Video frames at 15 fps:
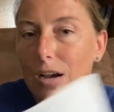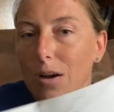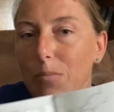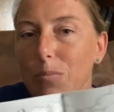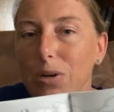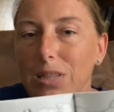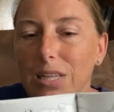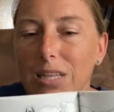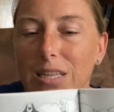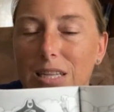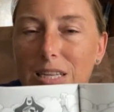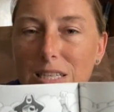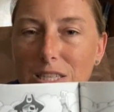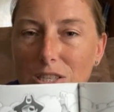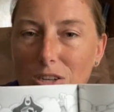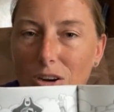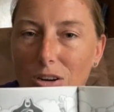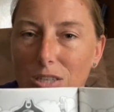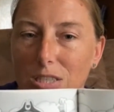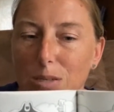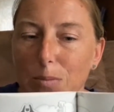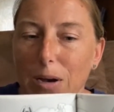But then this
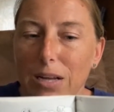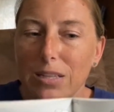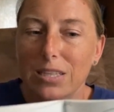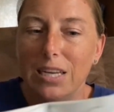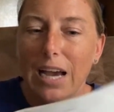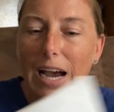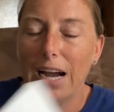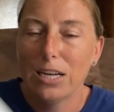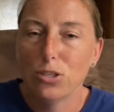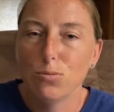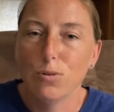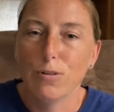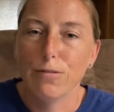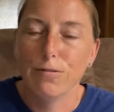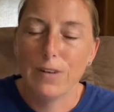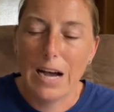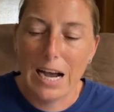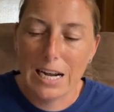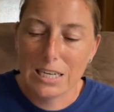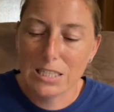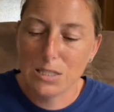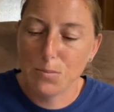talks about the actual
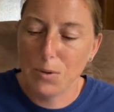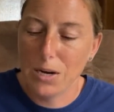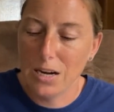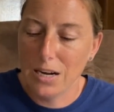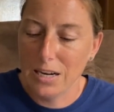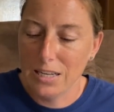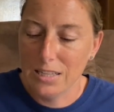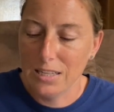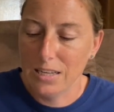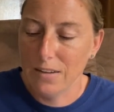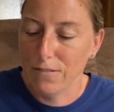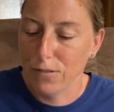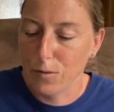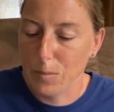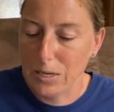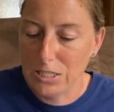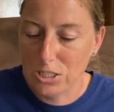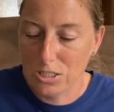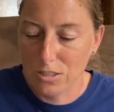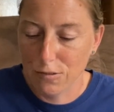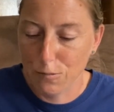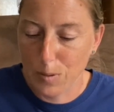facts behind the
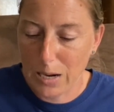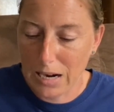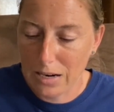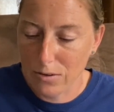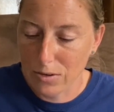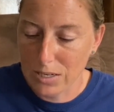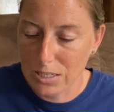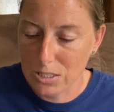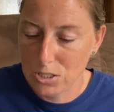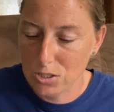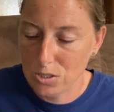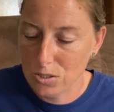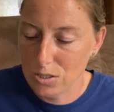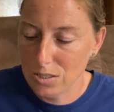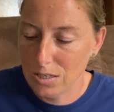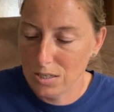information of pirates,